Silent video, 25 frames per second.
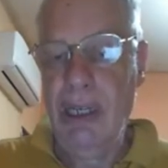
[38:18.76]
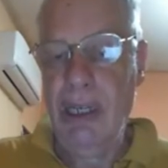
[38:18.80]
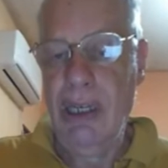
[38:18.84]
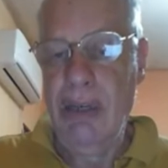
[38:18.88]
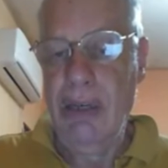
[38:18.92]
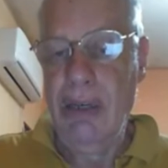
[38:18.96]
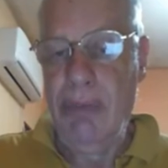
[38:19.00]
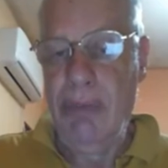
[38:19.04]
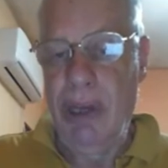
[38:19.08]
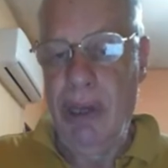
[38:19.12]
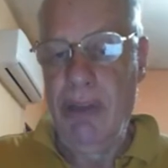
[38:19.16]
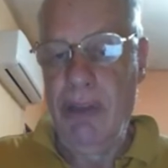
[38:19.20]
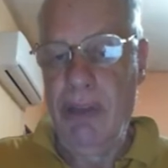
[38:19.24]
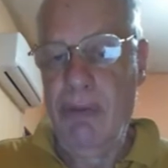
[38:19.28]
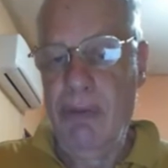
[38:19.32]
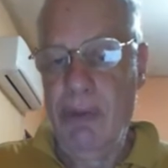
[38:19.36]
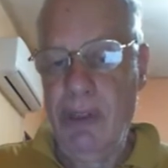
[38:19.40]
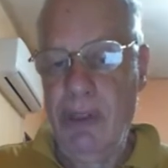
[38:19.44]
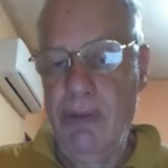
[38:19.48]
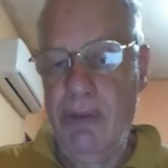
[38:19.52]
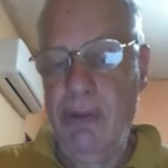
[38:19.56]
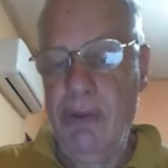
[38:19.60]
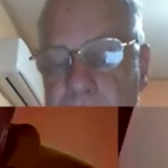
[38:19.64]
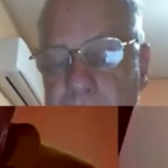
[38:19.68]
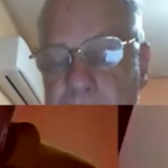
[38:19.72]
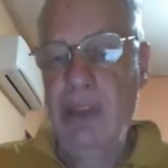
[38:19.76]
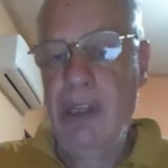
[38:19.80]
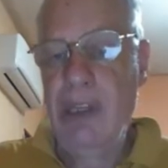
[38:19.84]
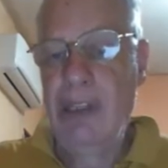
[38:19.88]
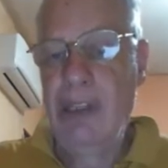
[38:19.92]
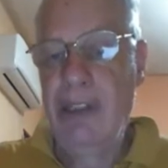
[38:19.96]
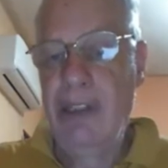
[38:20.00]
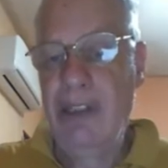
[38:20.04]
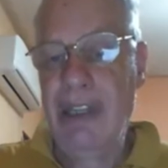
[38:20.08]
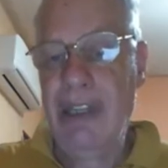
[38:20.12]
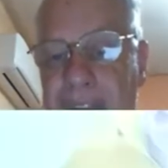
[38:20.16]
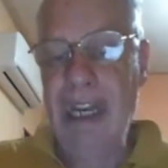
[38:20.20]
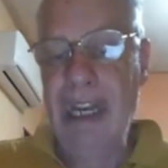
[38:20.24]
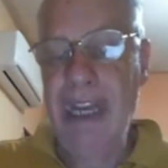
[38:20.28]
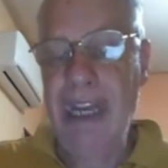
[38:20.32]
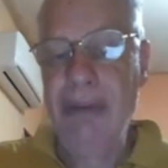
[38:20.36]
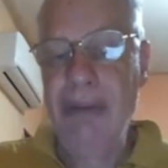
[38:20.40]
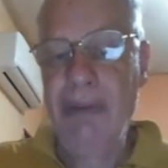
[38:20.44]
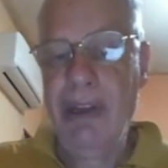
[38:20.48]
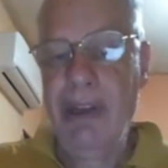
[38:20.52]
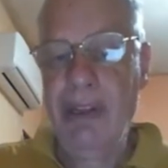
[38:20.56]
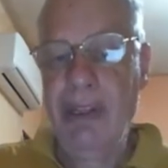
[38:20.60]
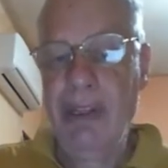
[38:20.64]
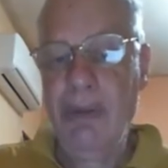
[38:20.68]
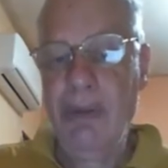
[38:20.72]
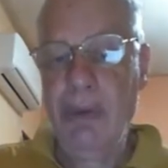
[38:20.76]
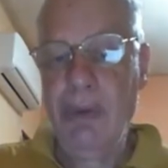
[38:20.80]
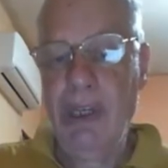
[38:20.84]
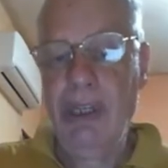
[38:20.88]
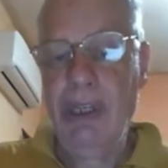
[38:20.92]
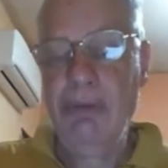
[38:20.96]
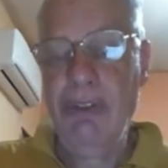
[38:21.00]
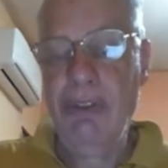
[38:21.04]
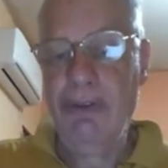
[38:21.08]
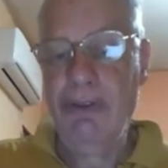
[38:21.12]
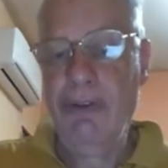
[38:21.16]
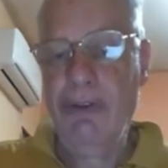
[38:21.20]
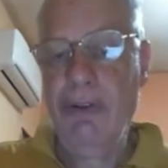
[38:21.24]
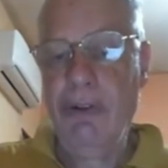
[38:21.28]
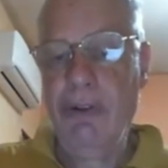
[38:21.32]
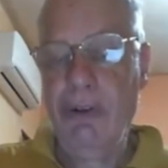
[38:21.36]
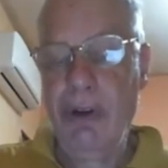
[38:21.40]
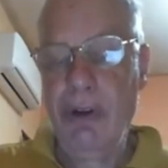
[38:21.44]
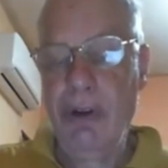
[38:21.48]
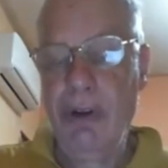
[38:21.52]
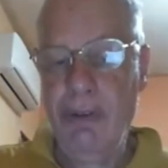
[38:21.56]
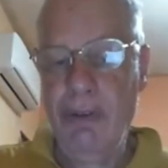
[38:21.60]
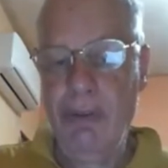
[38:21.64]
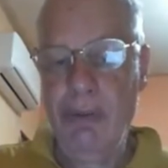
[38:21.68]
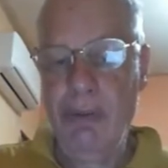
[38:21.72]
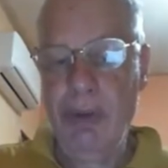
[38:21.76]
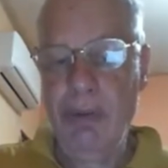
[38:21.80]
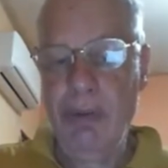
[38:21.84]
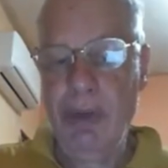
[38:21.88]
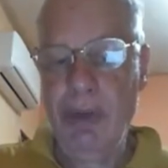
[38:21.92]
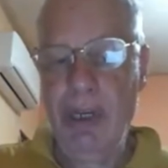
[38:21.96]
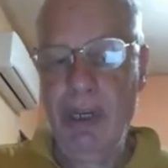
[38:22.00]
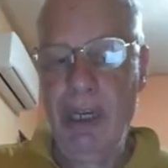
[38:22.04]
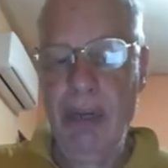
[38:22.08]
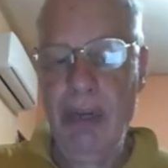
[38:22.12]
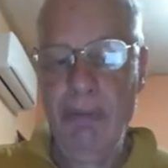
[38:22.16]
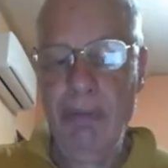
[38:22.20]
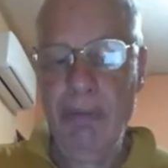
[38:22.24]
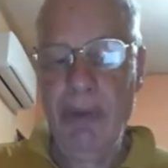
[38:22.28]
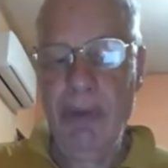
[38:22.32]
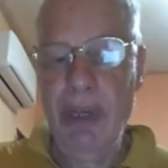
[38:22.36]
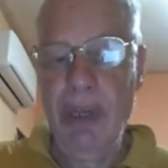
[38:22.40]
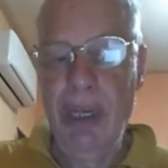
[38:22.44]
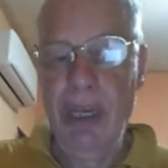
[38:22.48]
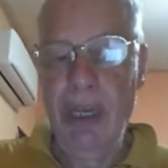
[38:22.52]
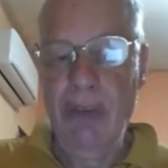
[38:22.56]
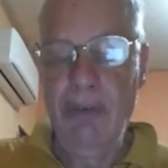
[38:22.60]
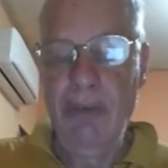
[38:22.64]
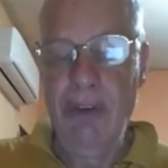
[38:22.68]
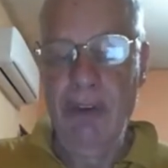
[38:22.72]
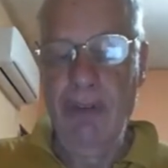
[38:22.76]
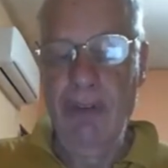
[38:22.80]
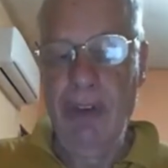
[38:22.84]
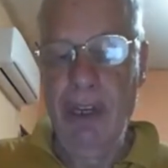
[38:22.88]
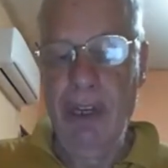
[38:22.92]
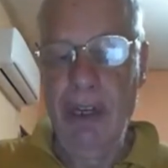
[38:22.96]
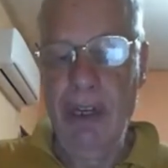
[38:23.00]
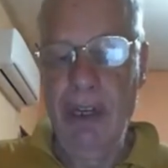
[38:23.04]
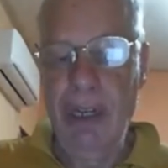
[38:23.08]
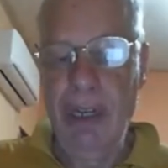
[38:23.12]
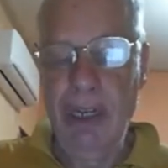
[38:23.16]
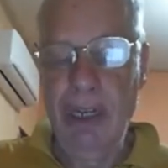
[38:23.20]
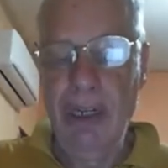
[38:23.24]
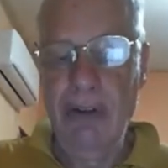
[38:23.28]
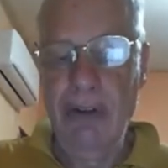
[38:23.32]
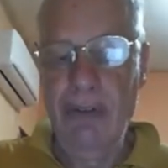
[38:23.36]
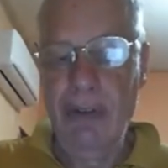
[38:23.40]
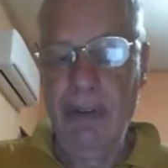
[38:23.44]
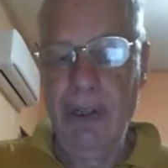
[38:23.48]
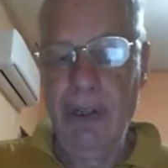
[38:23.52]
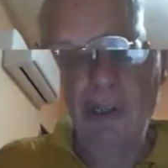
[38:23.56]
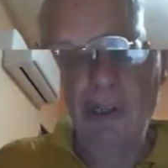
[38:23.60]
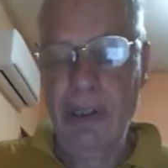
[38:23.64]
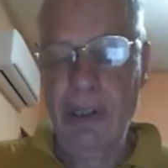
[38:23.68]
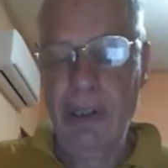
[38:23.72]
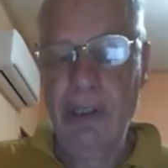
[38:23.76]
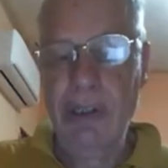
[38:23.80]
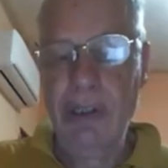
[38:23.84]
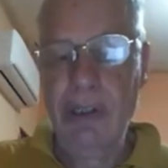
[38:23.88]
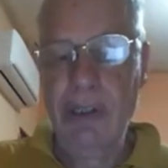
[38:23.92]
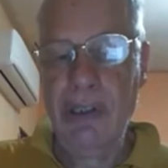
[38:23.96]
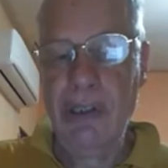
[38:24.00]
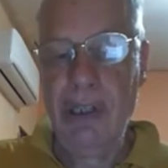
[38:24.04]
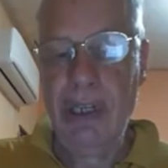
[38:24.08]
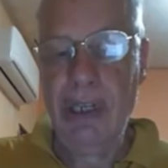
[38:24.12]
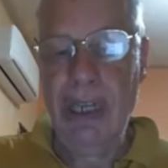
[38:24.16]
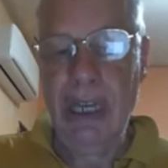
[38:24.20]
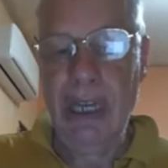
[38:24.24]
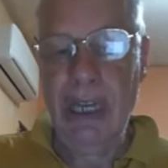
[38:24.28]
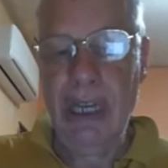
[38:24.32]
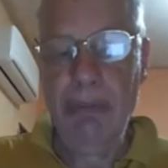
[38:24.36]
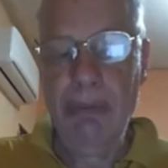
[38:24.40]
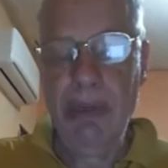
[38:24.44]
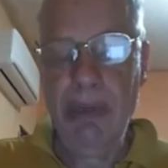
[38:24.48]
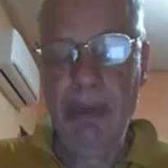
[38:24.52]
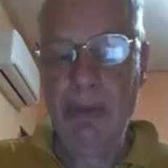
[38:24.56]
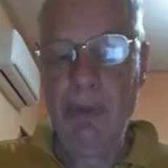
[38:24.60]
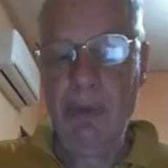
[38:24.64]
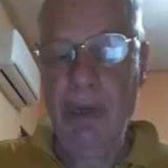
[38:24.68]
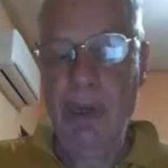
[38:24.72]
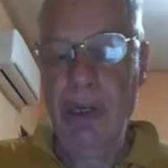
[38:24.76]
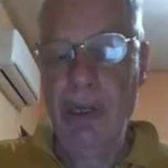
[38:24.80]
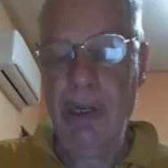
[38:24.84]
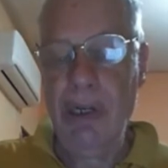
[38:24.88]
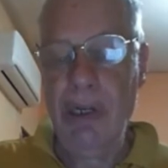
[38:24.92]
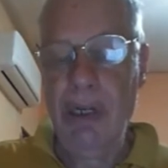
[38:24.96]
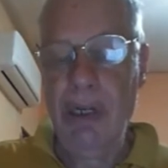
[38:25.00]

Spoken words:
path from S to T. That's the lemma that we had before. If you remember, if you have n inner vertices, then n plus 1